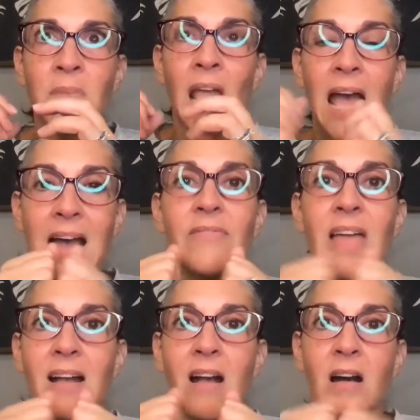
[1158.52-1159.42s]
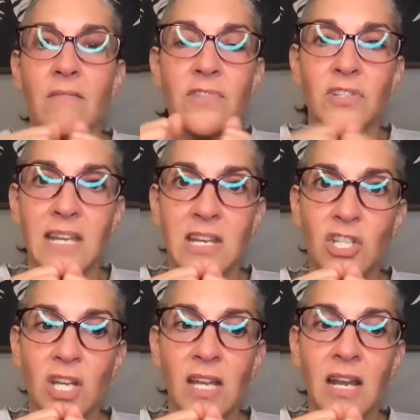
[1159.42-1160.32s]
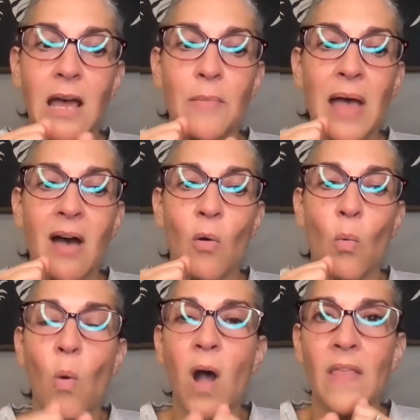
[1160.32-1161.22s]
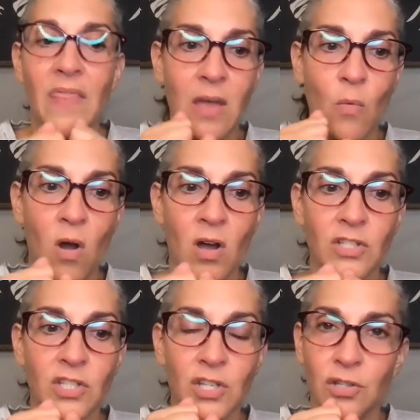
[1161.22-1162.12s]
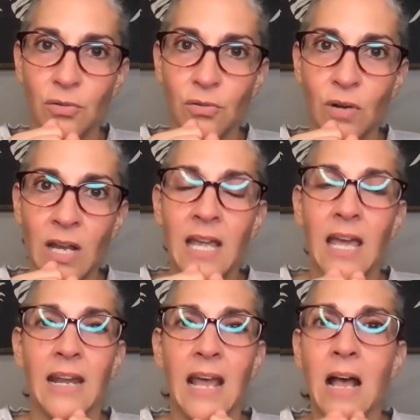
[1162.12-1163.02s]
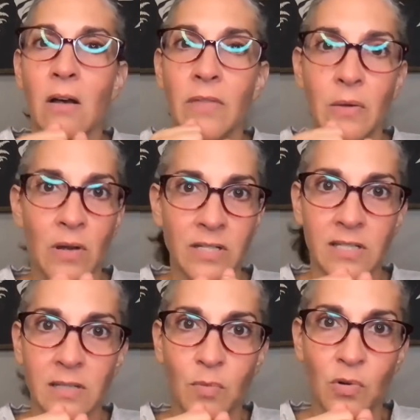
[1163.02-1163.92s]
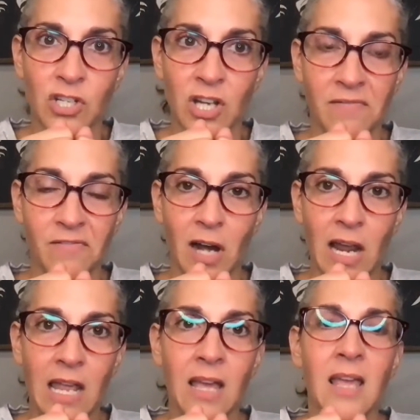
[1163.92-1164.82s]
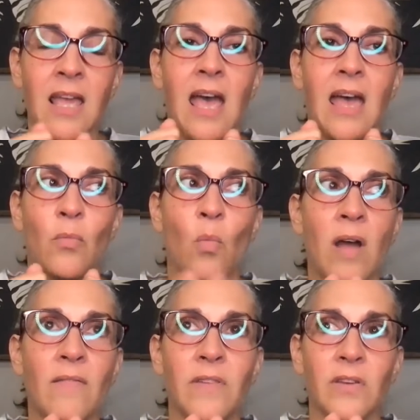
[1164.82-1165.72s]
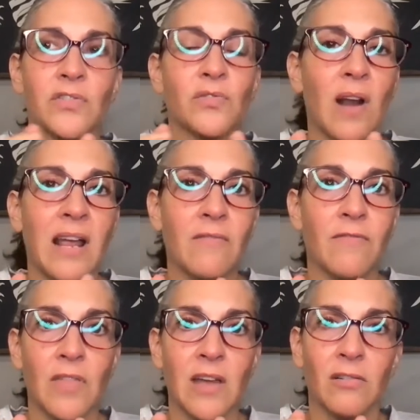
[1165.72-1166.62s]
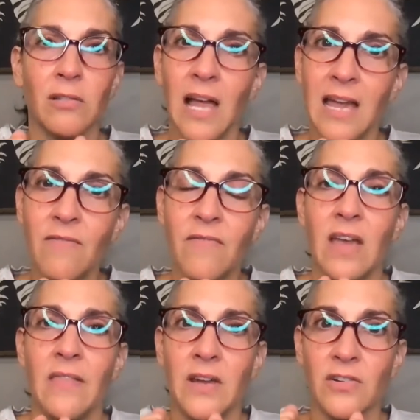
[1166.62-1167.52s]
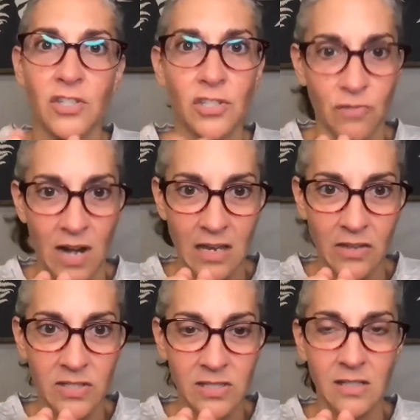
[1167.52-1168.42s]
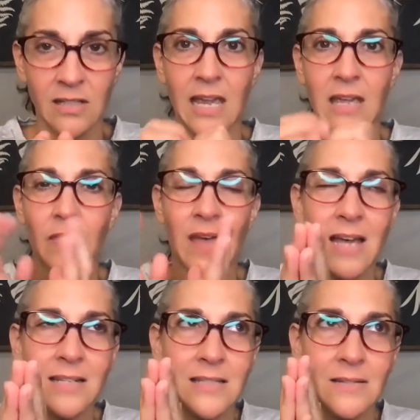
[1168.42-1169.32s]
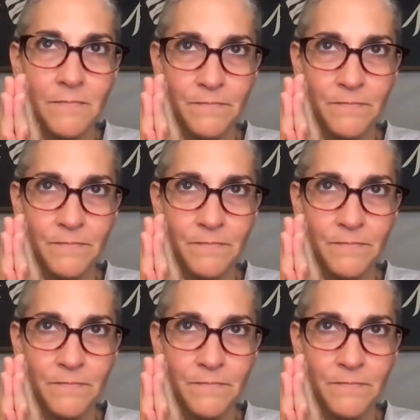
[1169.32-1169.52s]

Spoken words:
have that conversation about what they want to do and how they want to support Jeffrey and what feels right for their life and their strengths. Like, that's